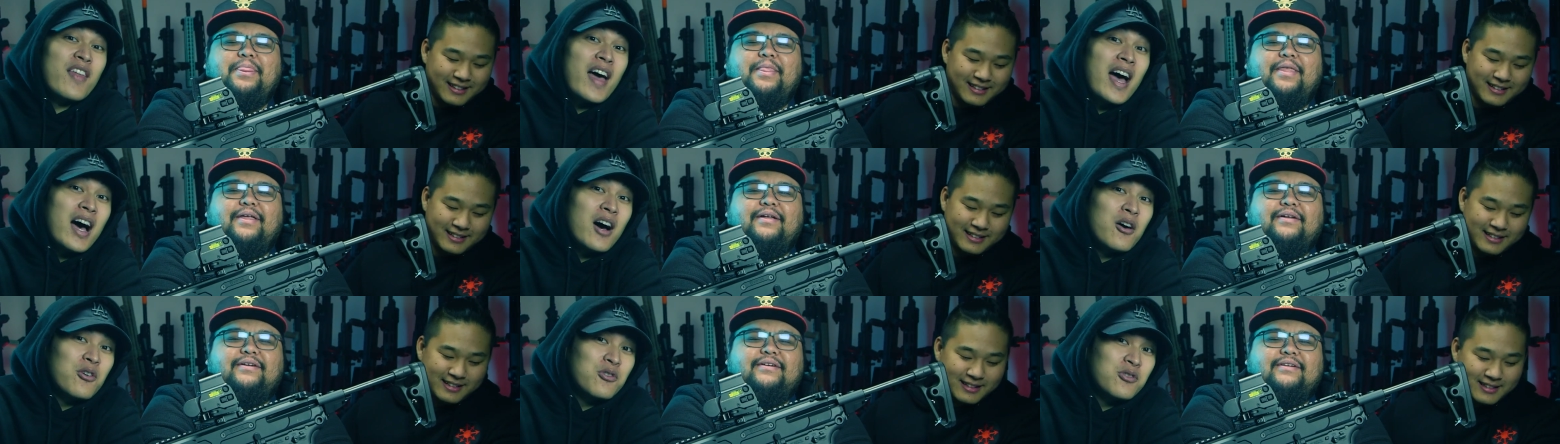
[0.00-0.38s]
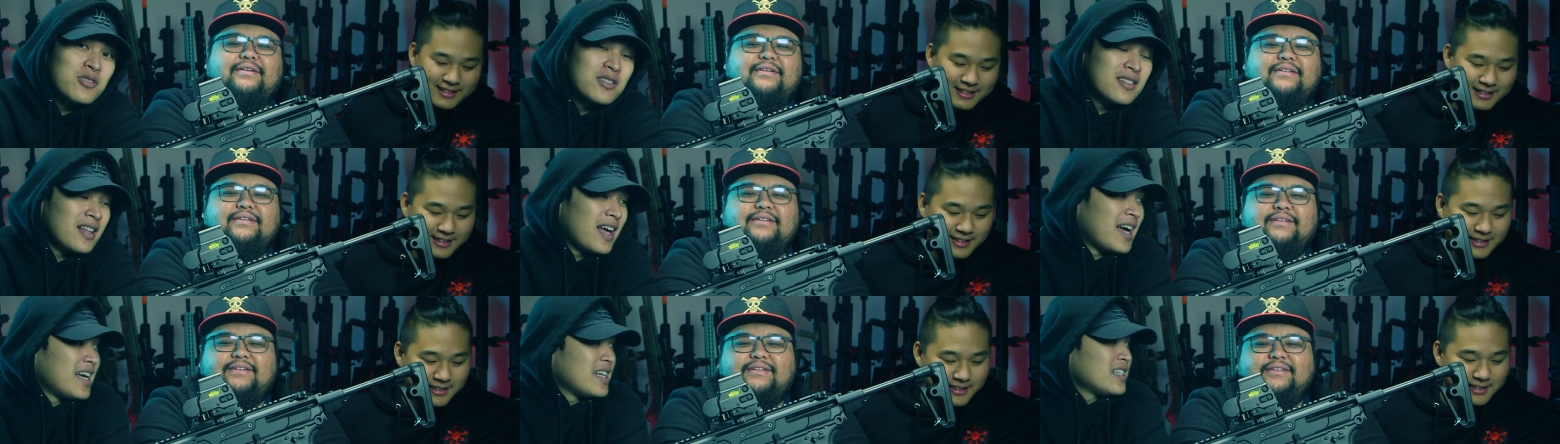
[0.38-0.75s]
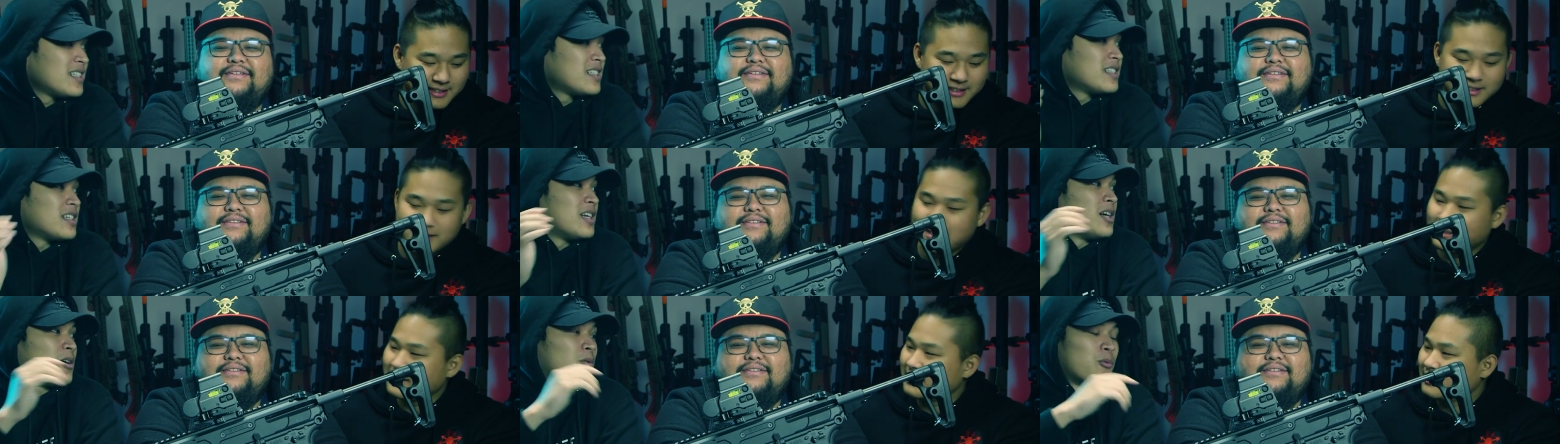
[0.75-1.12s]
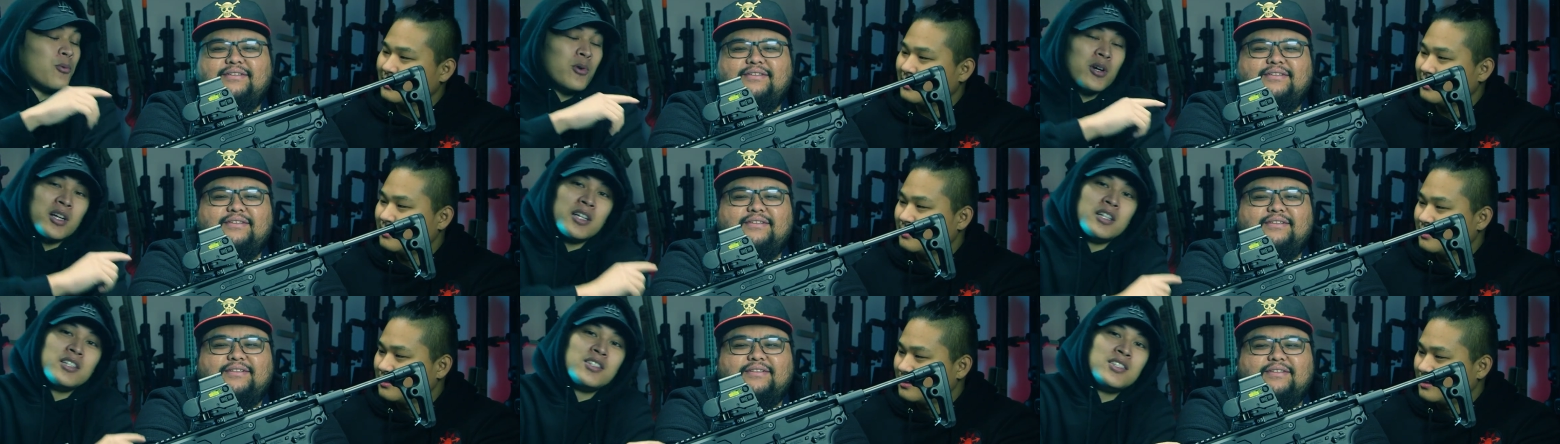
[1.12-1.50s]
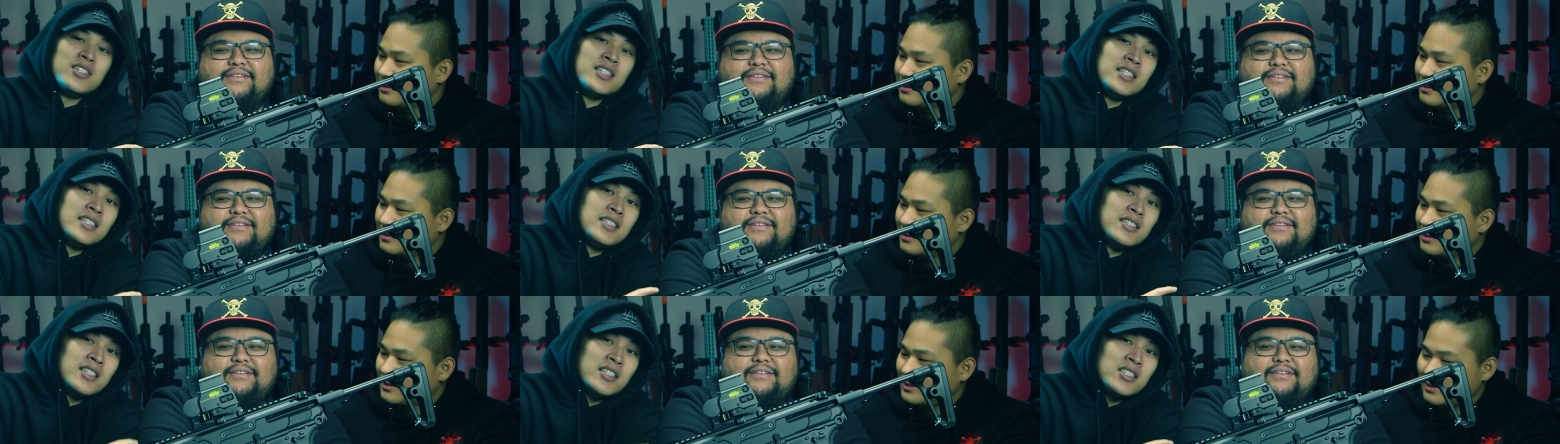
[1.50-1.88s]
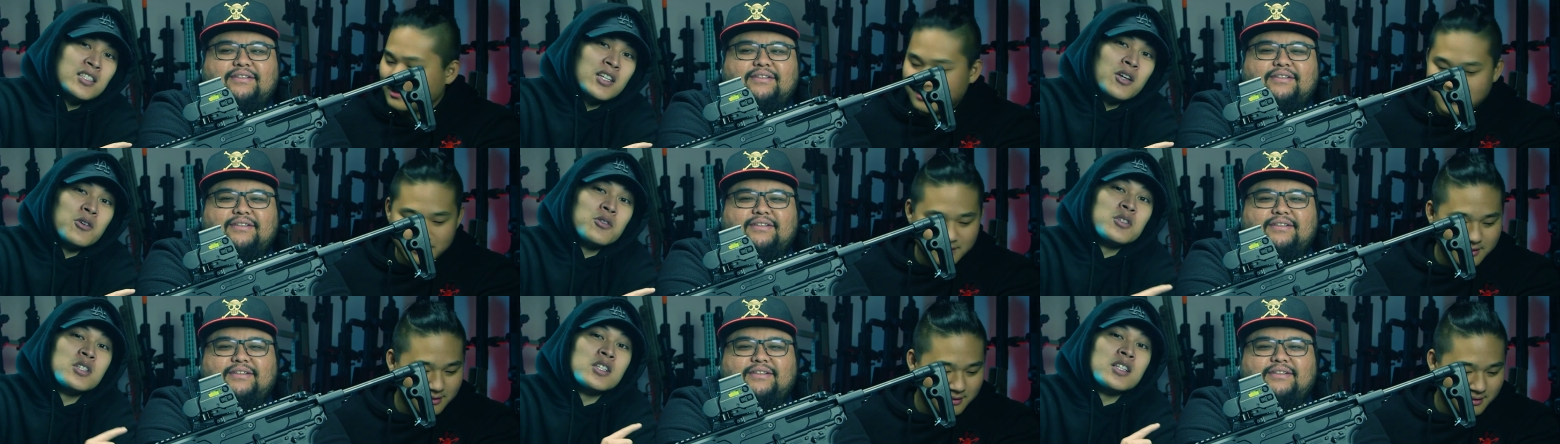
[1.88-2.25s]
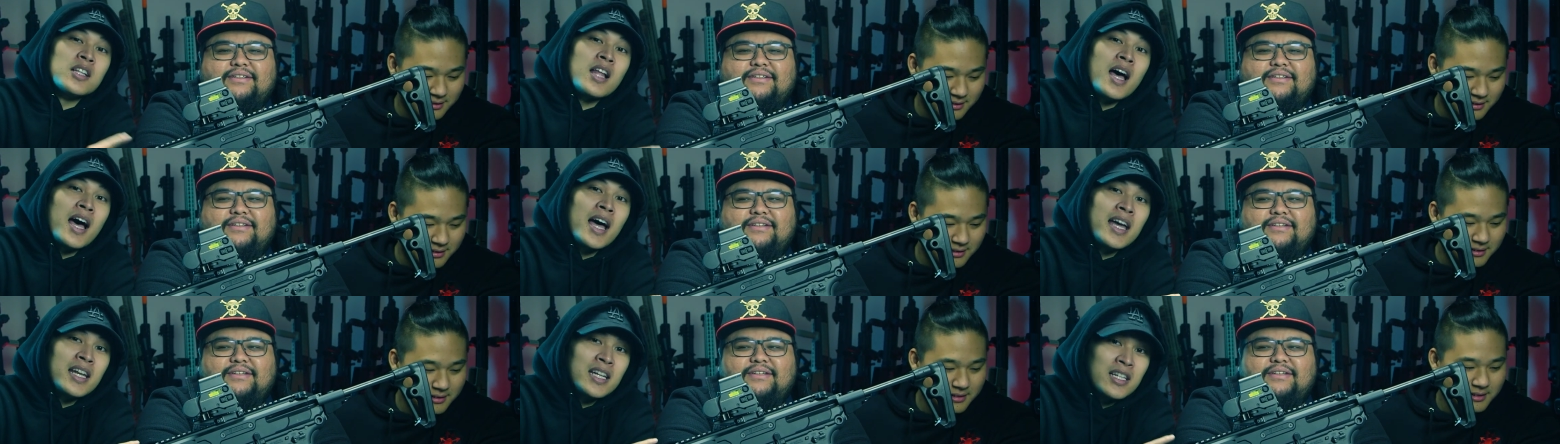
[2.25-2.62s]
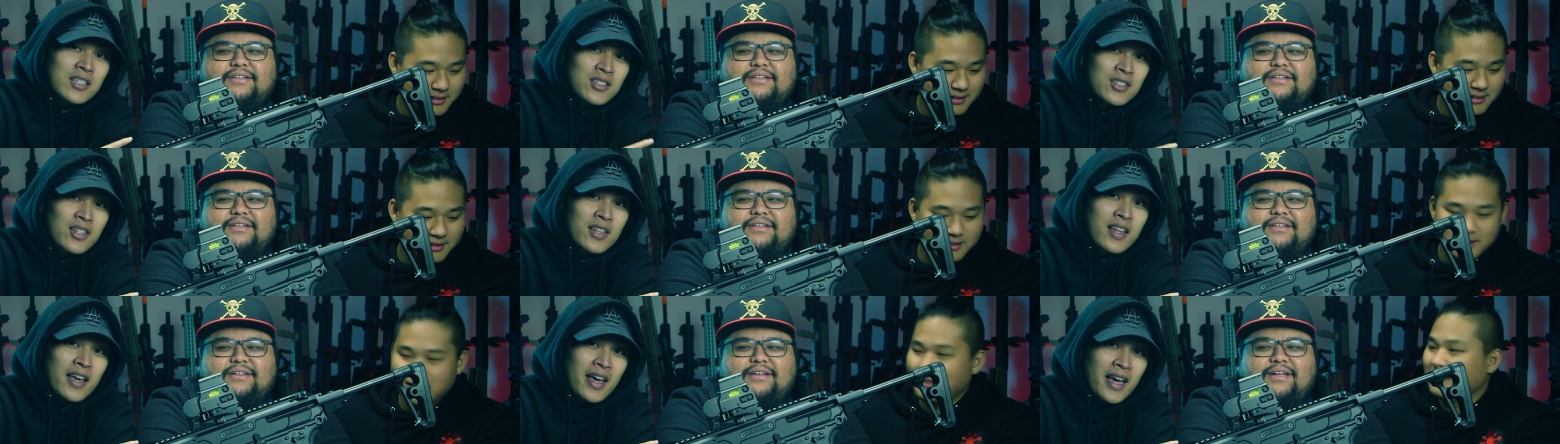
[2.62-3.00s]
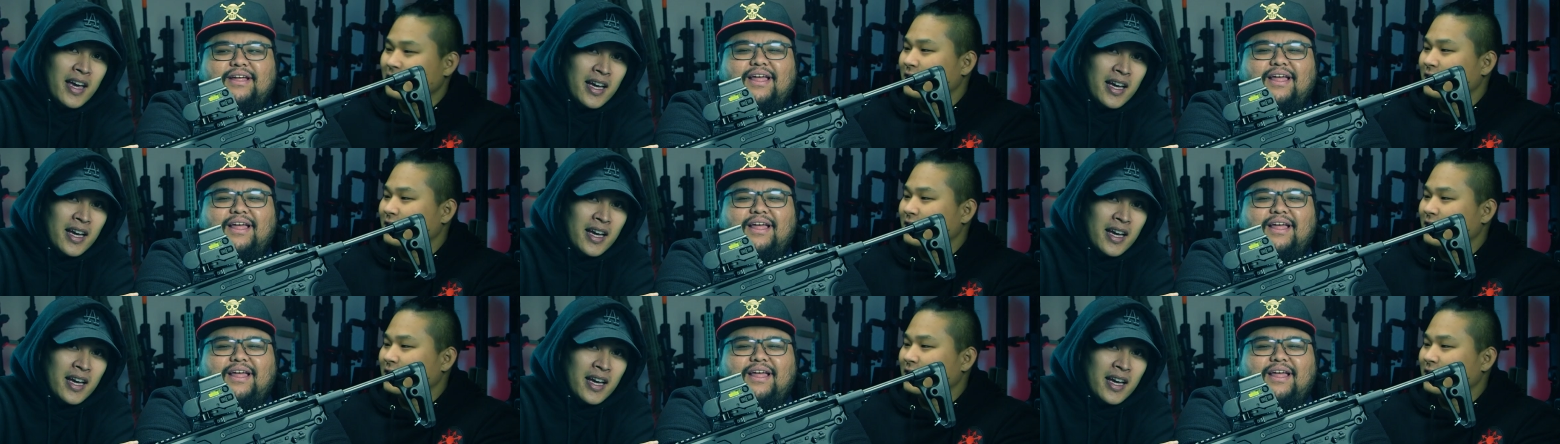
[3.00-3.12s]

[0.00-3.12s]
Speaker 1: thousand likes, we're gonna see Cisco slide into the